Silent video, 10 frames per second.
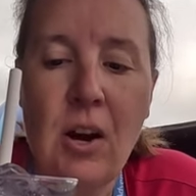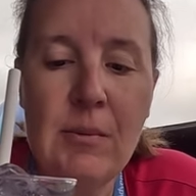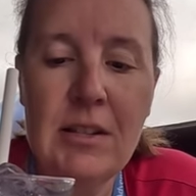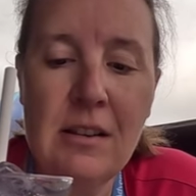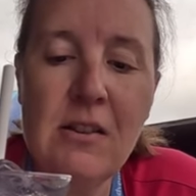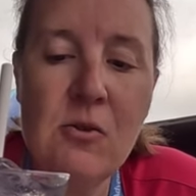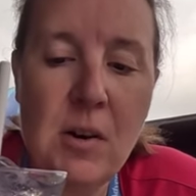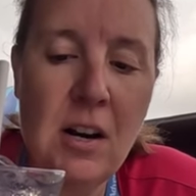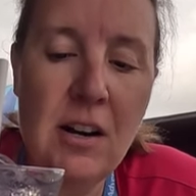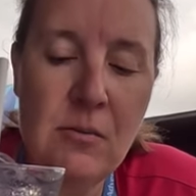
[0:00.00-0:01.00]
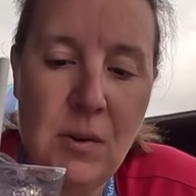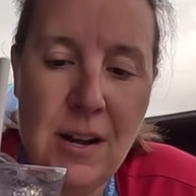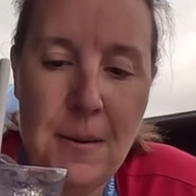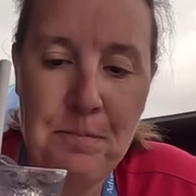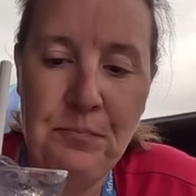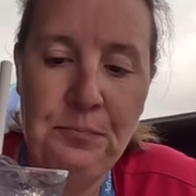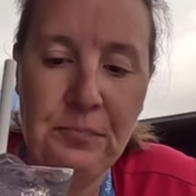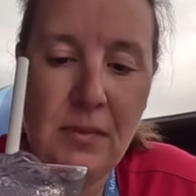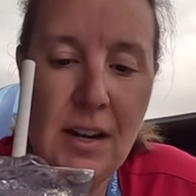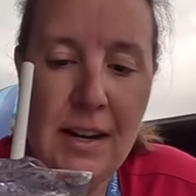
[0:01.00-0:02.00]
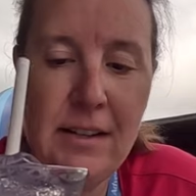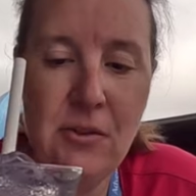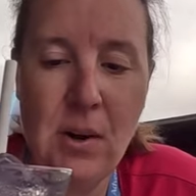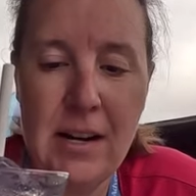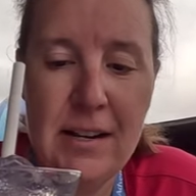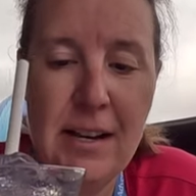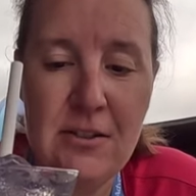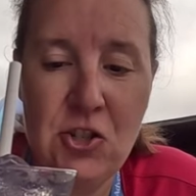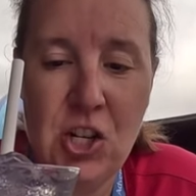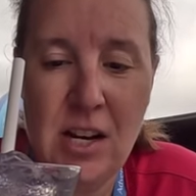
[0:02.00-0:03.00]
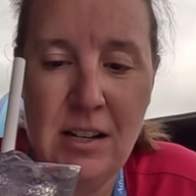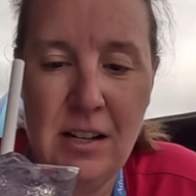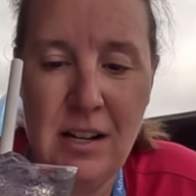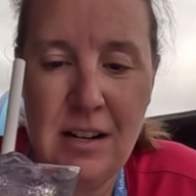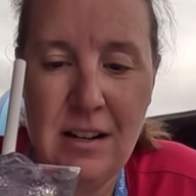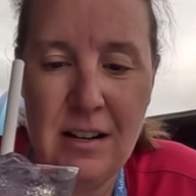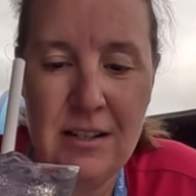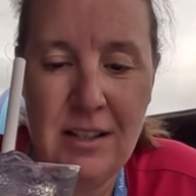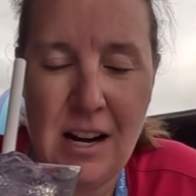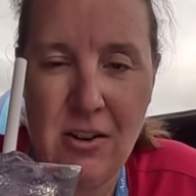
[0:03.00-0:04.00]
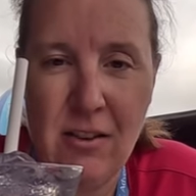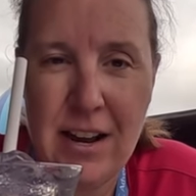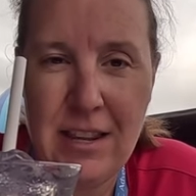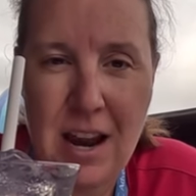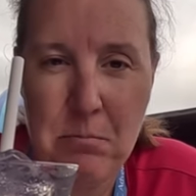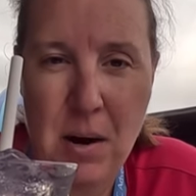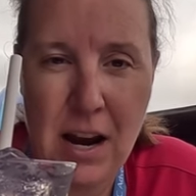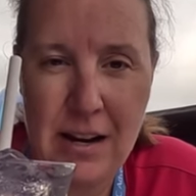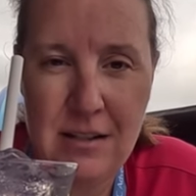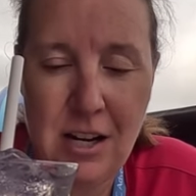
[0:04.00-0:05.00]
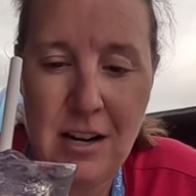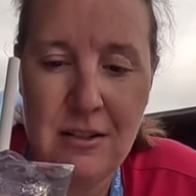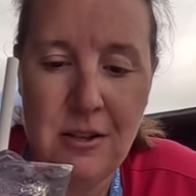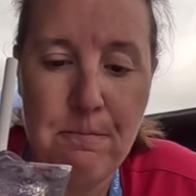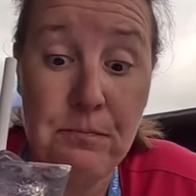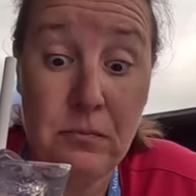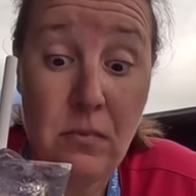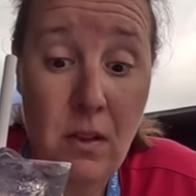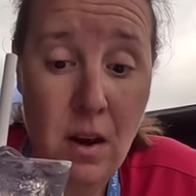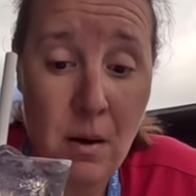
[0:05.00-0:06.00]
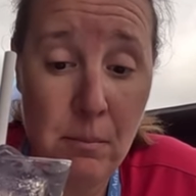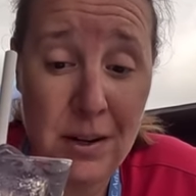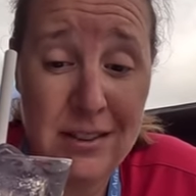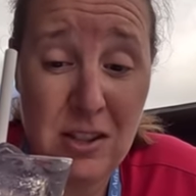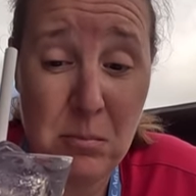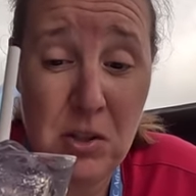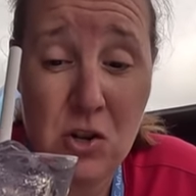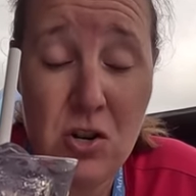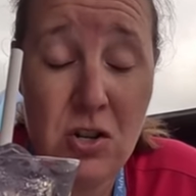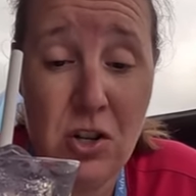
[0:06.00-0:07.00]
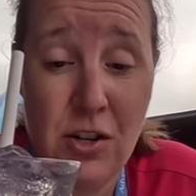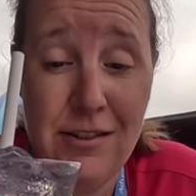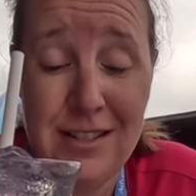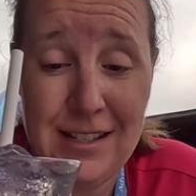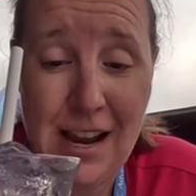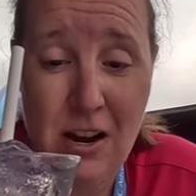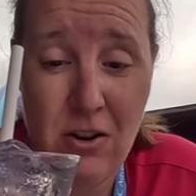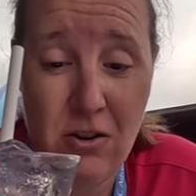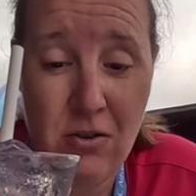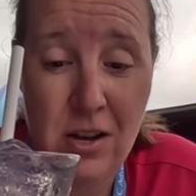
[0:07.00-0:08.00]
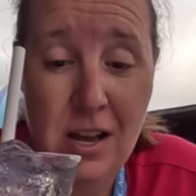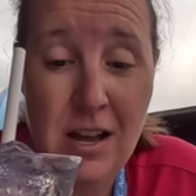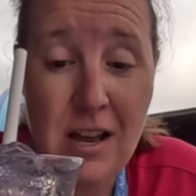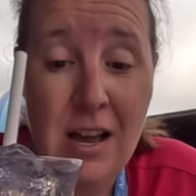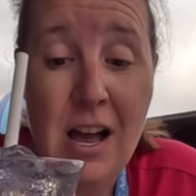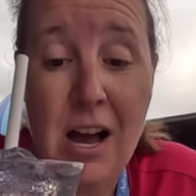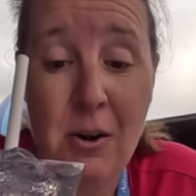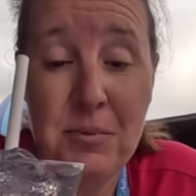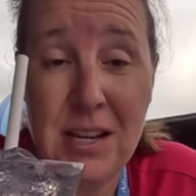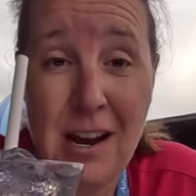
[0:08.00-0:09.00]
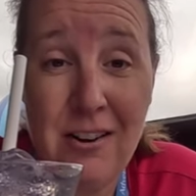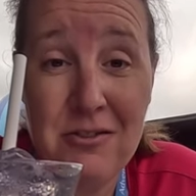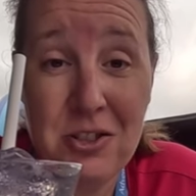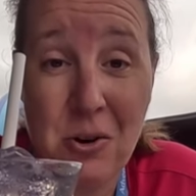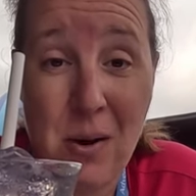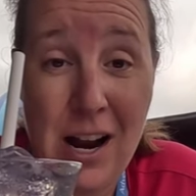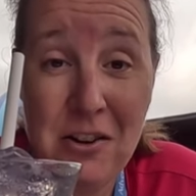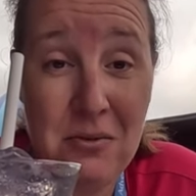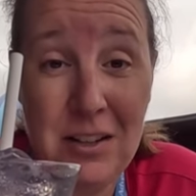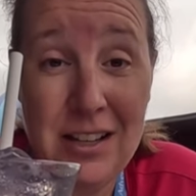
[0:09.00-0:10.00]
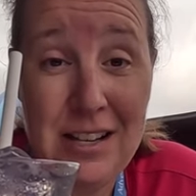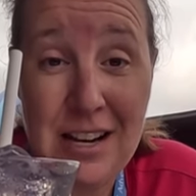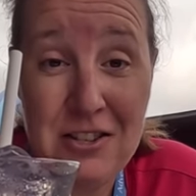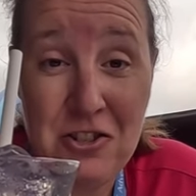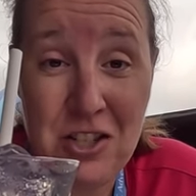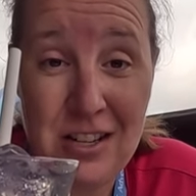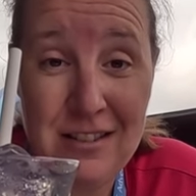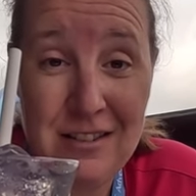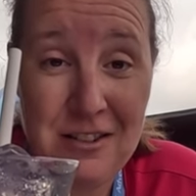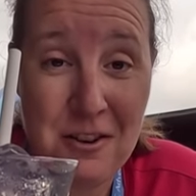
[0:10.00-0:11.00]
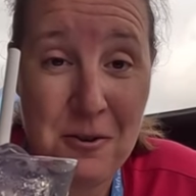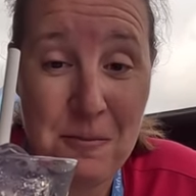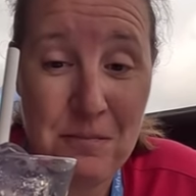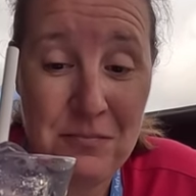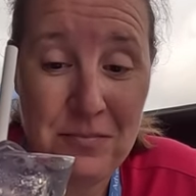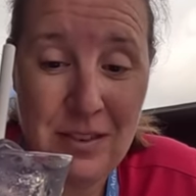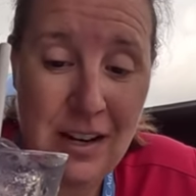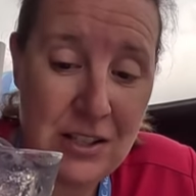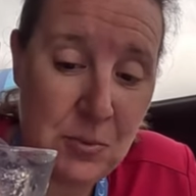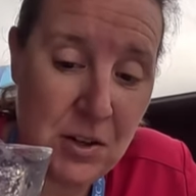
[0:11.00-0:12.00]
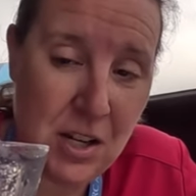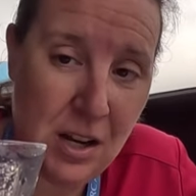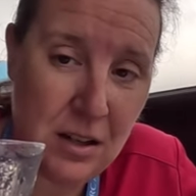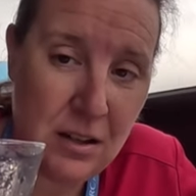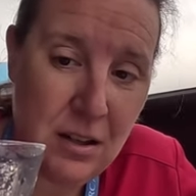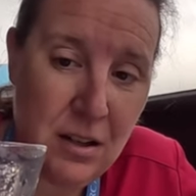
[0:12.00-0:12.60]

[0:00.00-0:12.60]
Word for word: I was a little worried when Andy Redden had gin in it because I don't like that pine taste. But the blue curacao helps out, so I don't really taste gin. So yeah, it's pretty good.